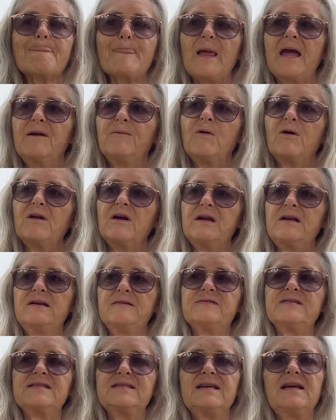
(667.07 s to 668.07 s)
And what I
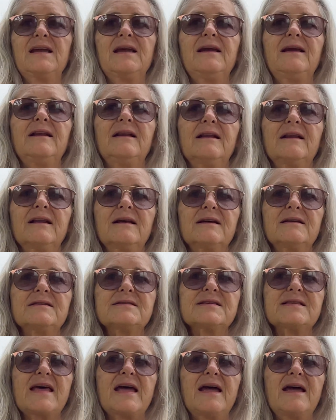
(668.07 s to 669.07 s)
have seen
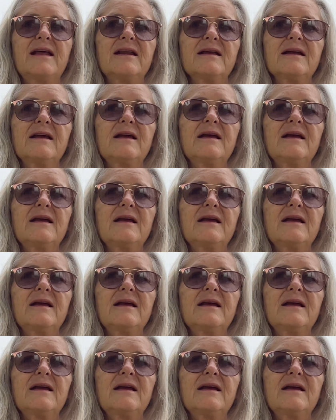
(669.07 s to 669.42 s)
is that